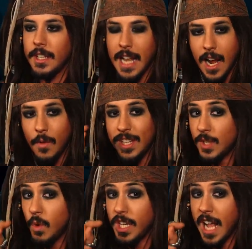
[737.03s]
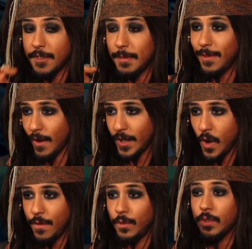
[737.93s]
Now, this is where you have to be very
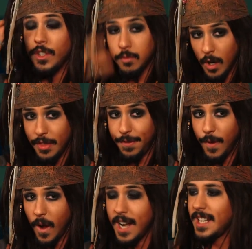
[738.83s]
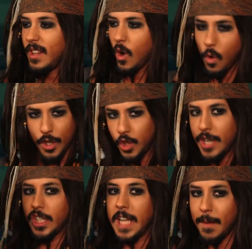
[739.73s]
careful. You've won the fight, all the
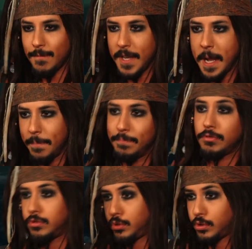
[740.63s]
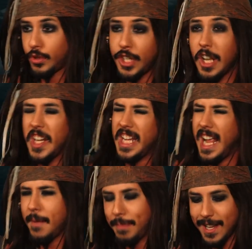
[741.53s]
treasure comes up. You're like,
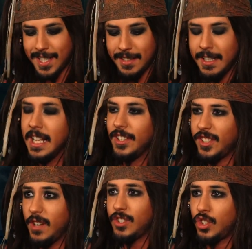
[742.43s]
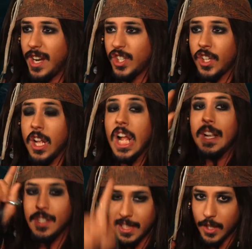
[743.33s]
yeah, buzzing. There's loads of treasure.
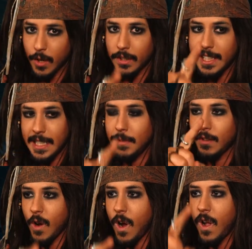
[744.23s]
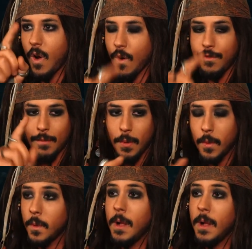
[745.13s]
Don't keep your eye off the ball.